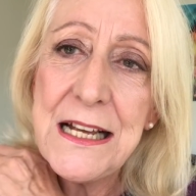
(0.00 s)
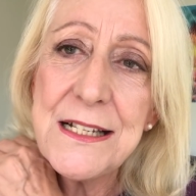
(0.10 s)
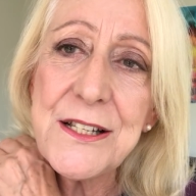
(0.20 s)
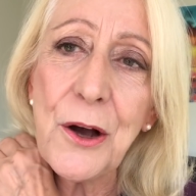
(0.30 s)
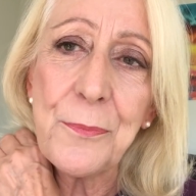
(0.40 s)

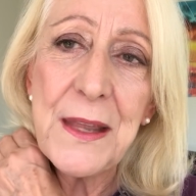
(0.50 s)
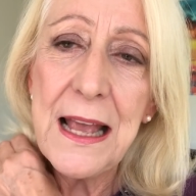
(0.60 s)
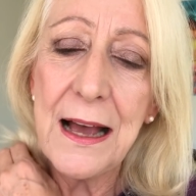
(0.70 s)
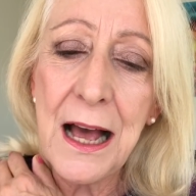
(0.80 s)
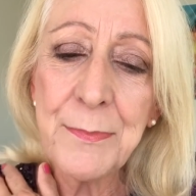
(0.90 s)
So
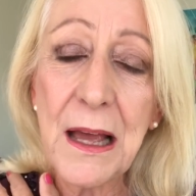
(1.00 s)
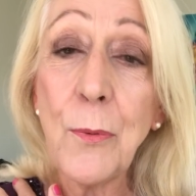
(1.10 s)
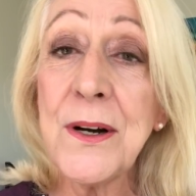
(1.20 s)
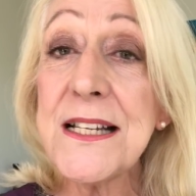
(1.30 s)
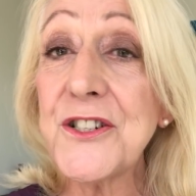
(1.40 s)
um, I
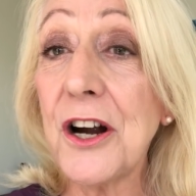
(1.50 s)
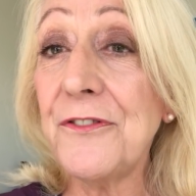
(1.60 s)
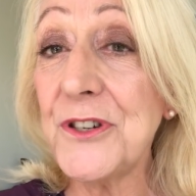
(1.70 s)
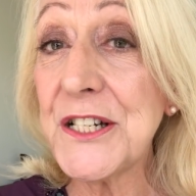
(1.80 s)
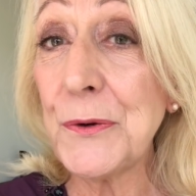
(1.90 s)
want to
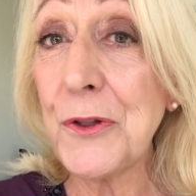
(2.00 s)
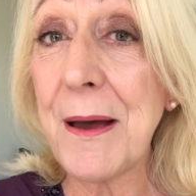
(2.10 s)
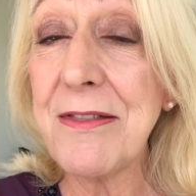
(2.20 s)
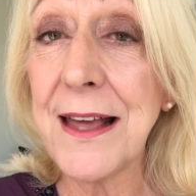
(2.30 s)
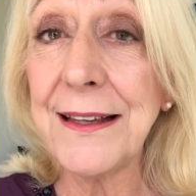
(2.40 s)
start first of all, though,
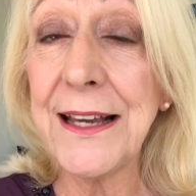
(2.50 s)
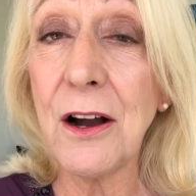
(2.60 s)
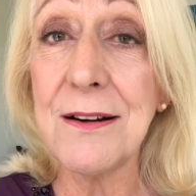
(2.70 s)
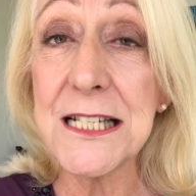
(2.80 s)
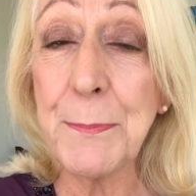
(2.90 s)
by thanking
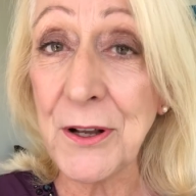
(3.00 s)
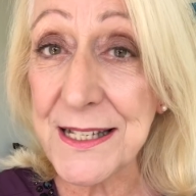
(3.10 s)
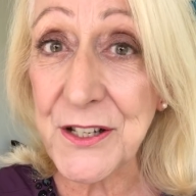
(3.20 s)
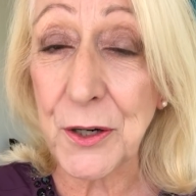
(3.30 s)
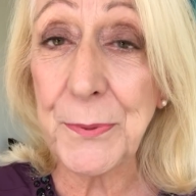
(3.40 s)
our
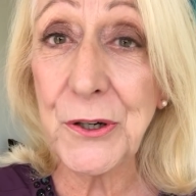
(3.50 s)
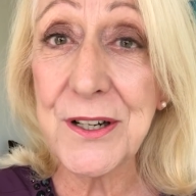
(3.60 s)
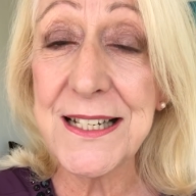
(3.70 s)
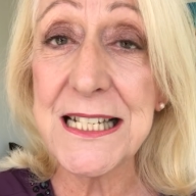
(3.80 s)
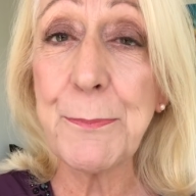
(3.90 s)
sponsor,
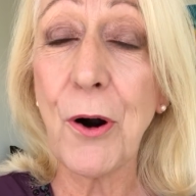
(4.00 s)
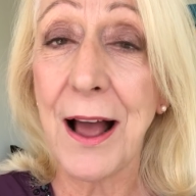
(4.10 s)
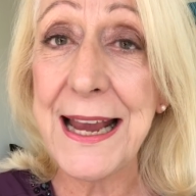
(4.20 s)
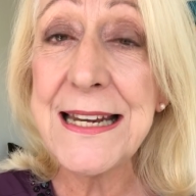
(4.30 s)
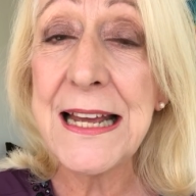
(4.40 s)
Puritan's
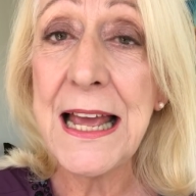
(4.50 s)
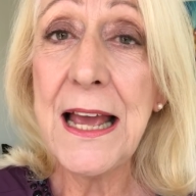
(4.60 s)
Pride.